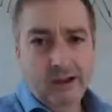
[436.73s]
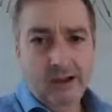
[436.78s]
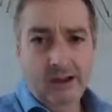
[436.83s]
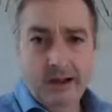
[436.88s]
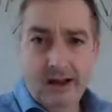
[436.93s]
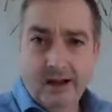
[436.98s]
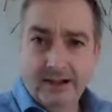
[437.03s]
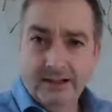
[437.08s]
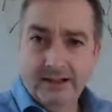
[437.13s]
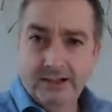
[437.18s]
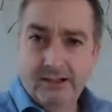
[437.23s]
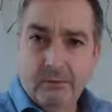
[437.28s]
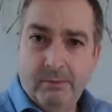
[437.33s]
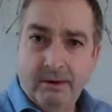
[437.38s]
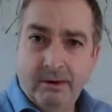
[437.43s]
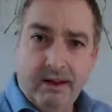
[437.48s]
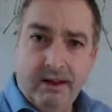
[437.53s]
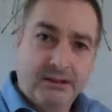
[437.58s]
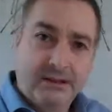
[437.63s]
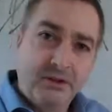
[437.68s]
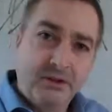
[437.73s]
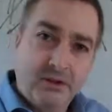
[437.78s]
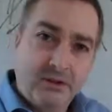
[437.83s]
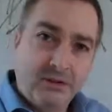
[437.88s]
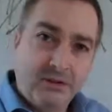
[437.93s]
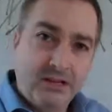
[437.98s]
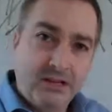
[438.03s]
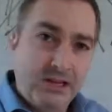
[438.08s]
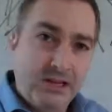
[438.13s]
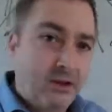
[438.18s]
And I stop and I
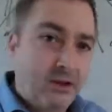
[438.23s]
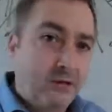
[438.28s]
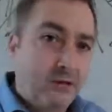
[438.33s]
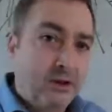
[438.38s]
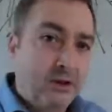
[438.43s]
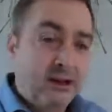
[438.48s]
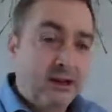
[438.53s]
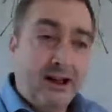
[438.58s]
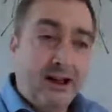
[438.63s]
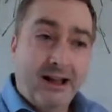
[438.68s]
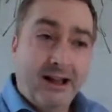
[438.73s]
talk to you.